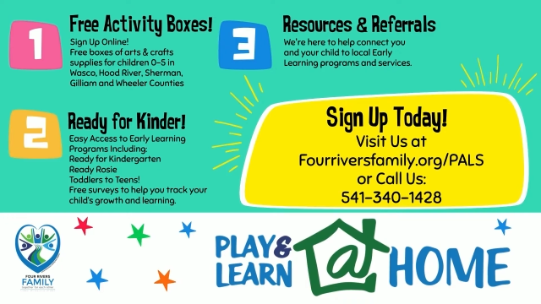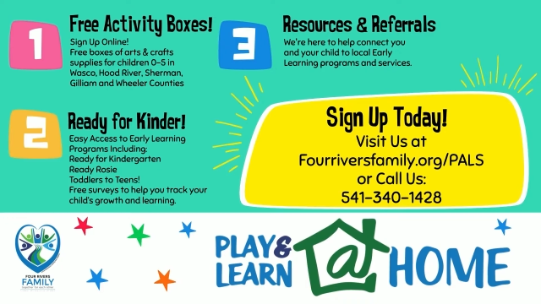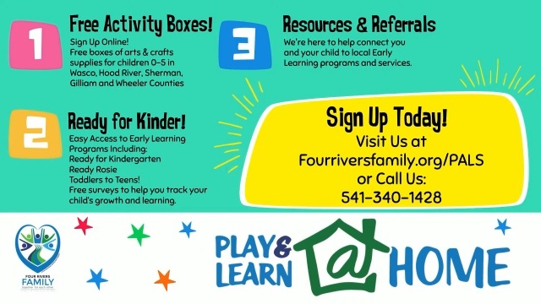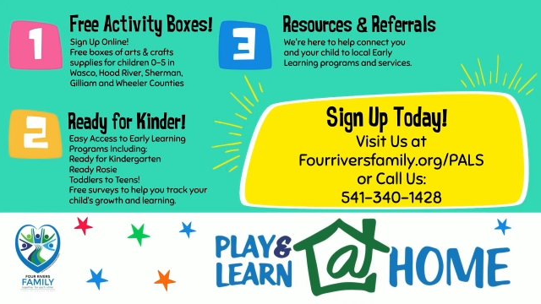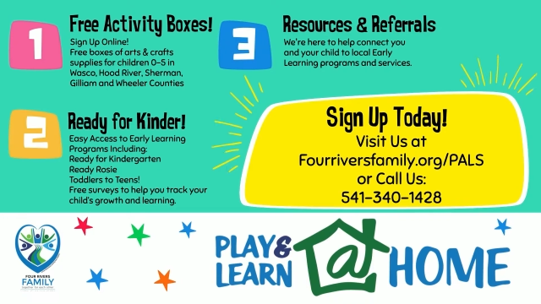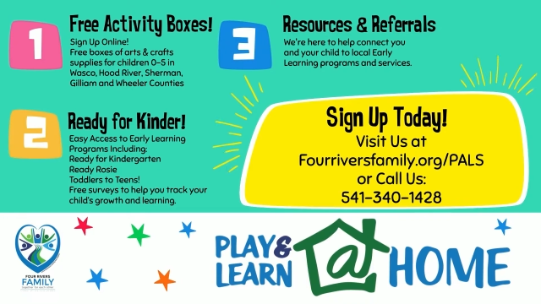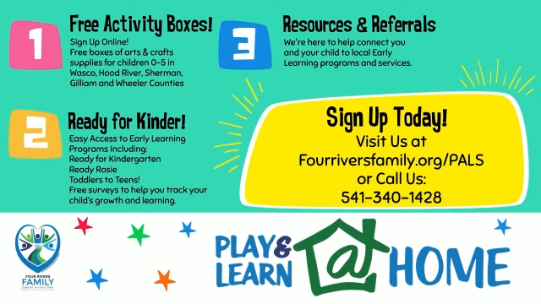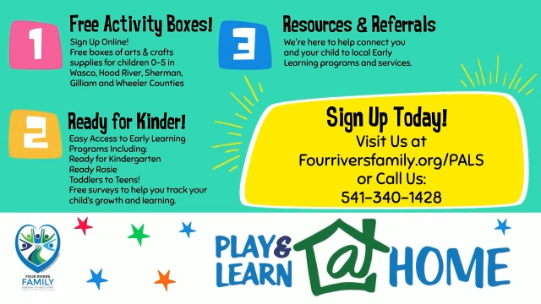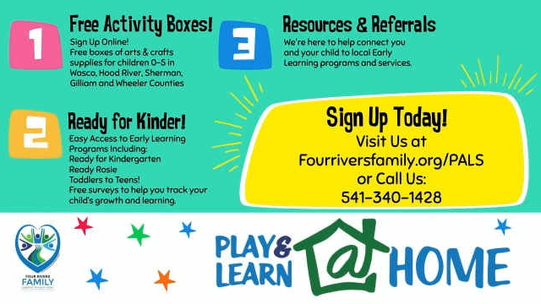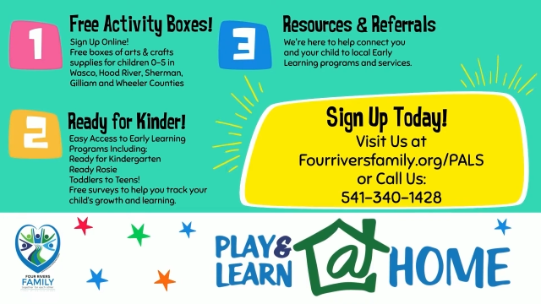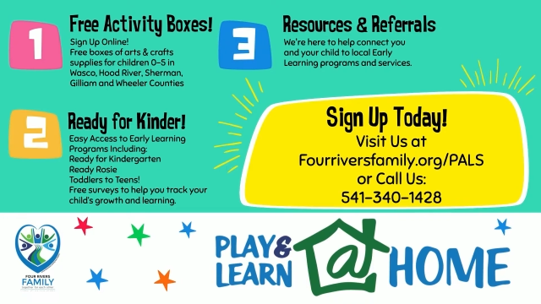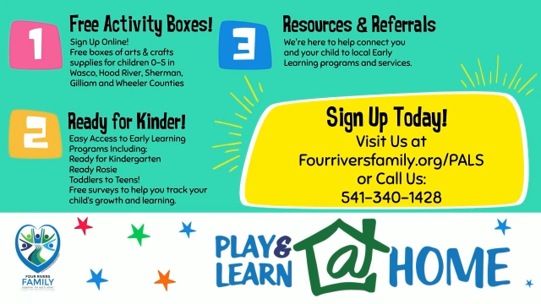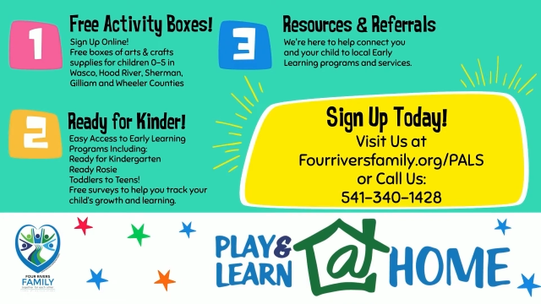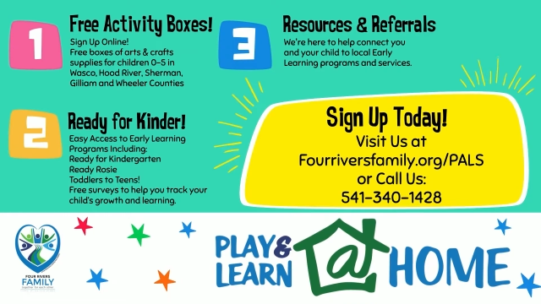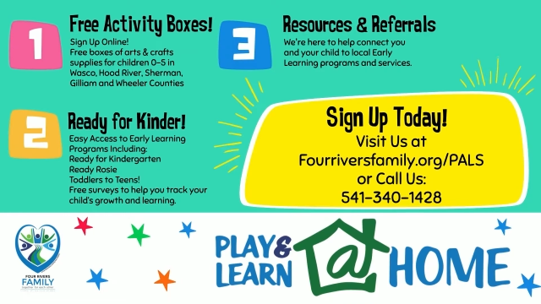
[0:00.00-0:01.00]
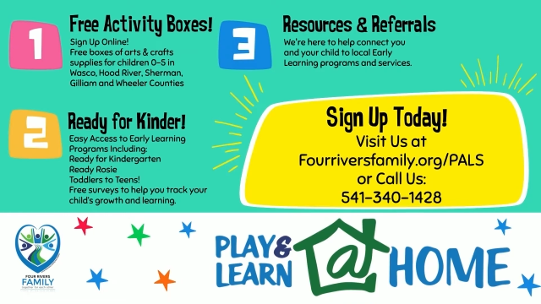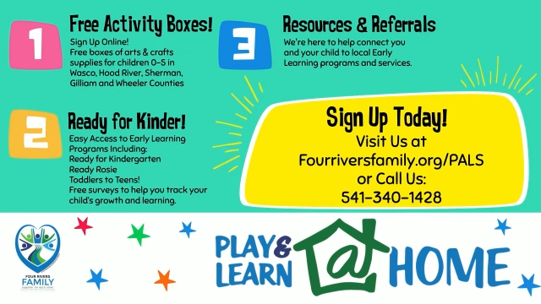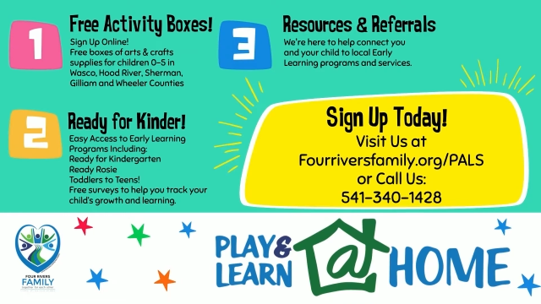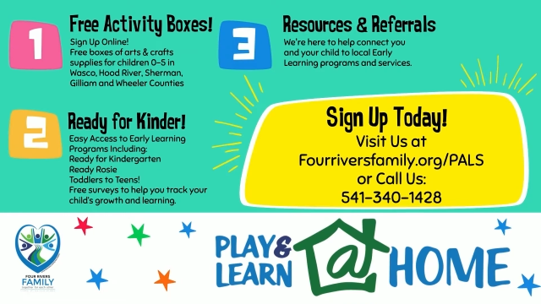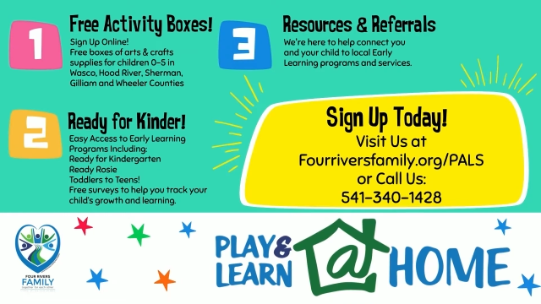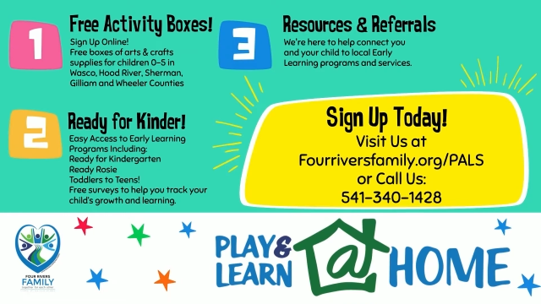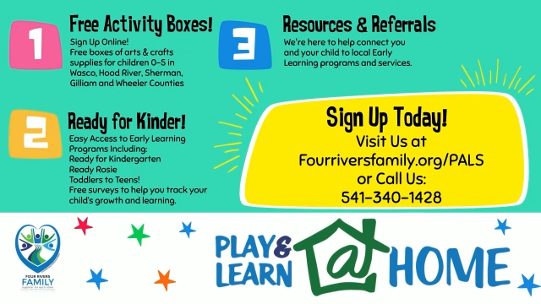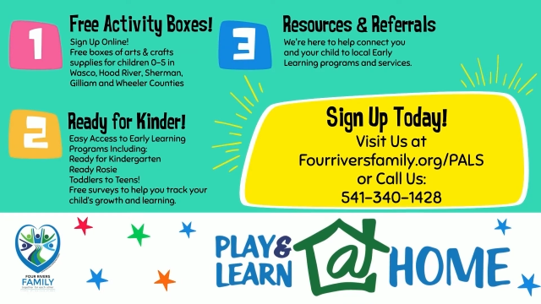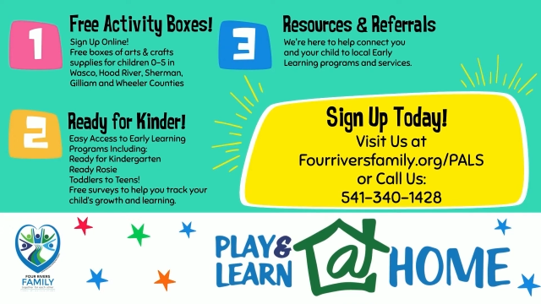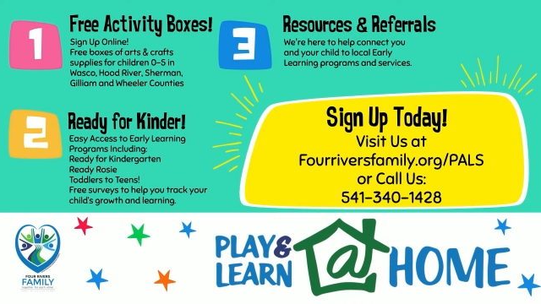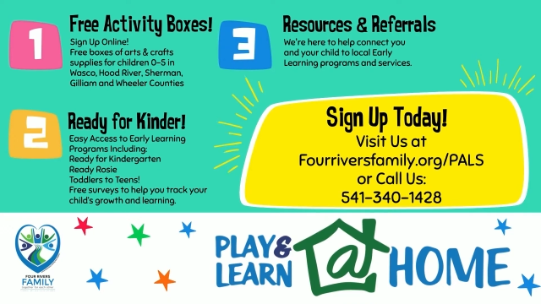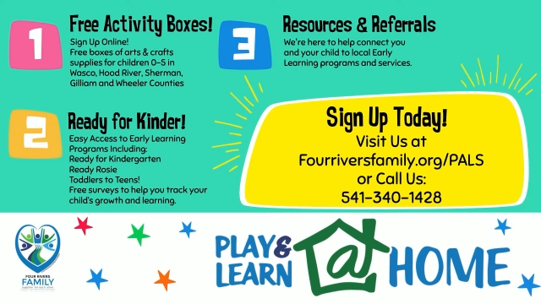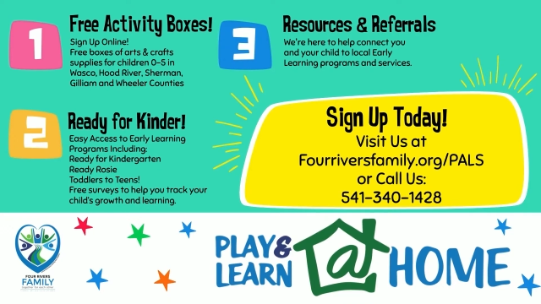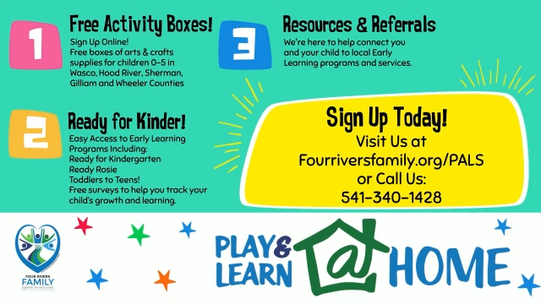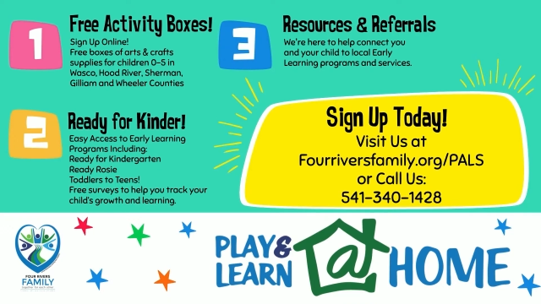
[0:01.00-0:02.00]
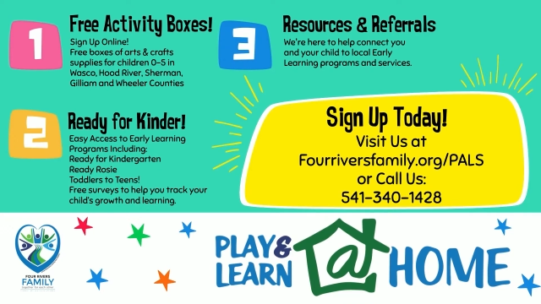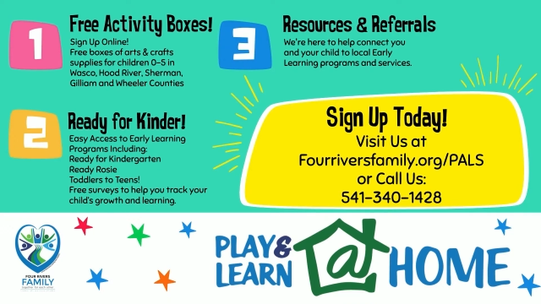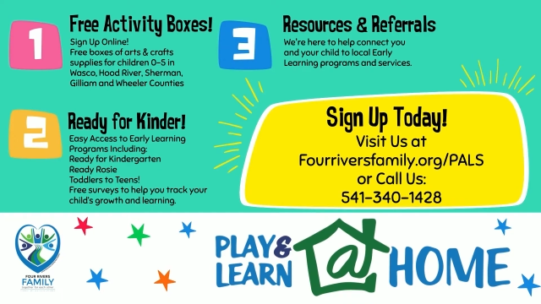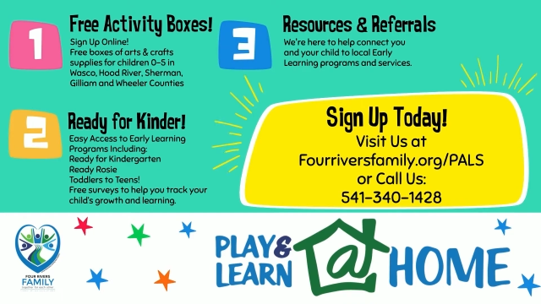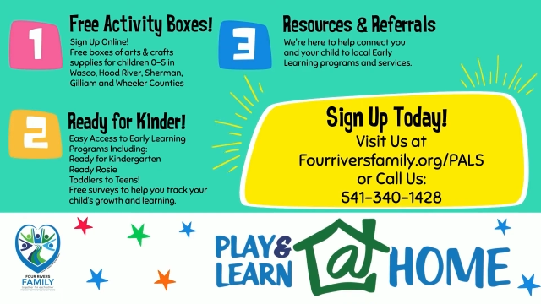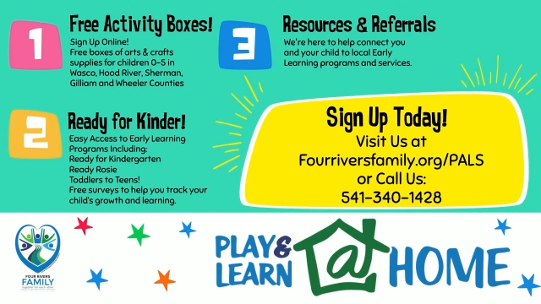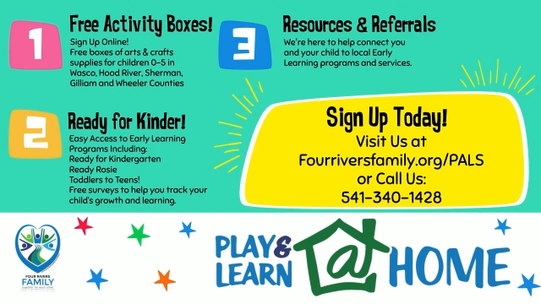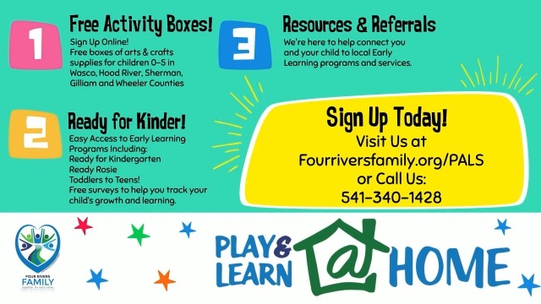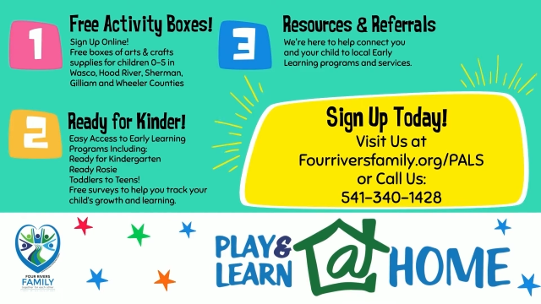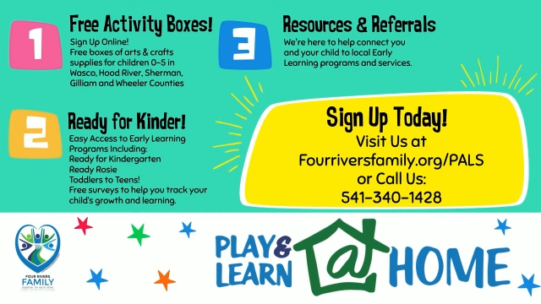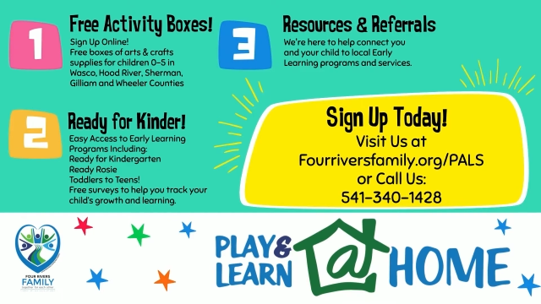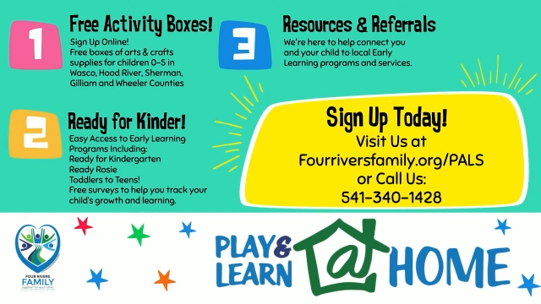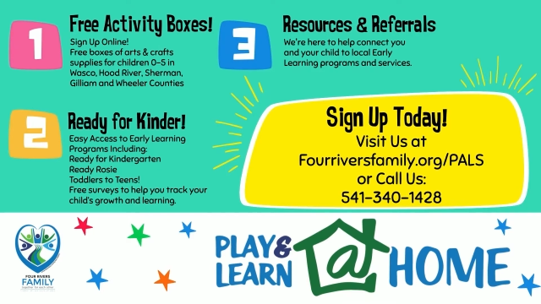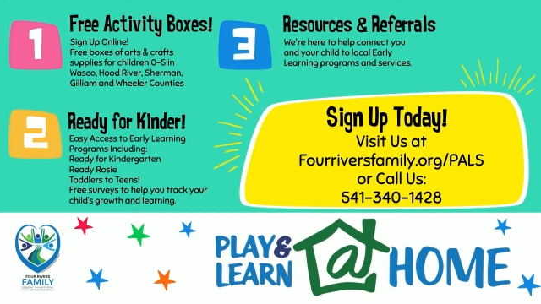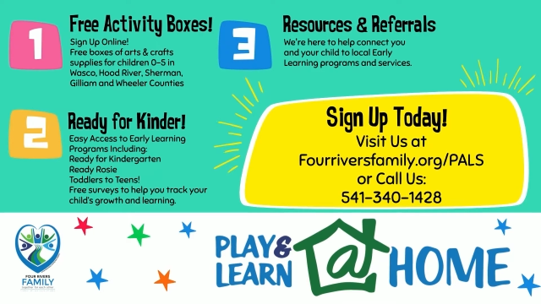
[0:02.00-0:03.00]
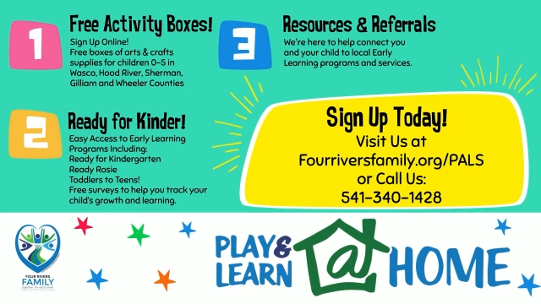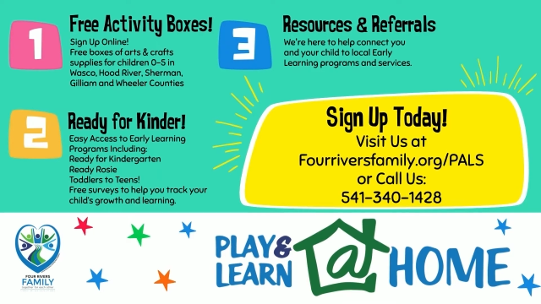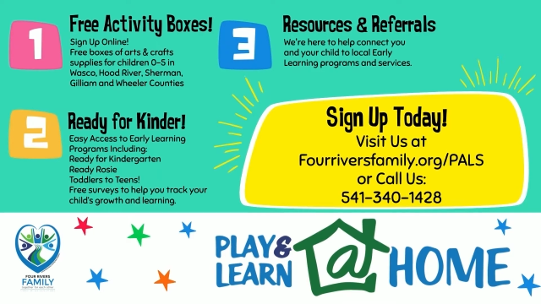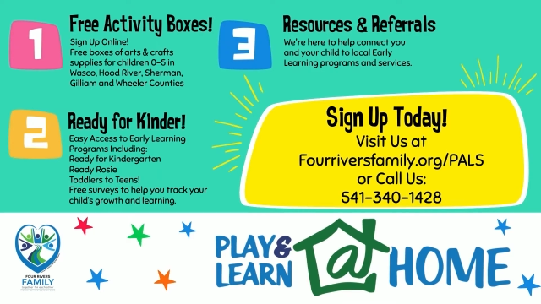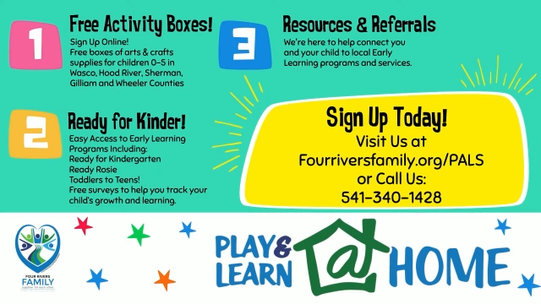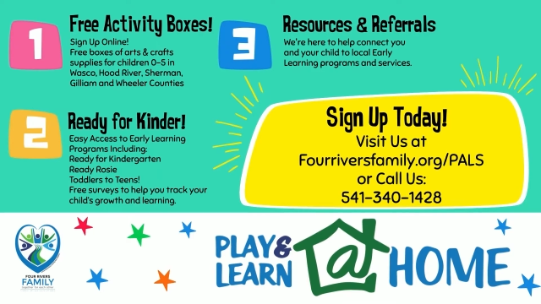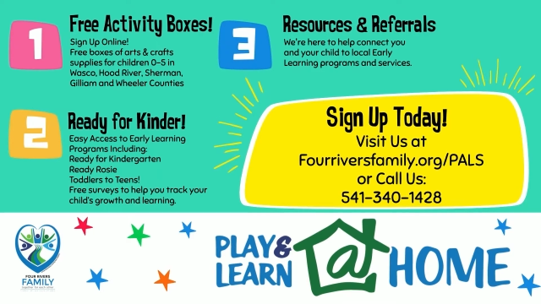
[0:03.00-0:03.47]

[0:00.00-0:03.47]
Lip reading: (no speaker visible)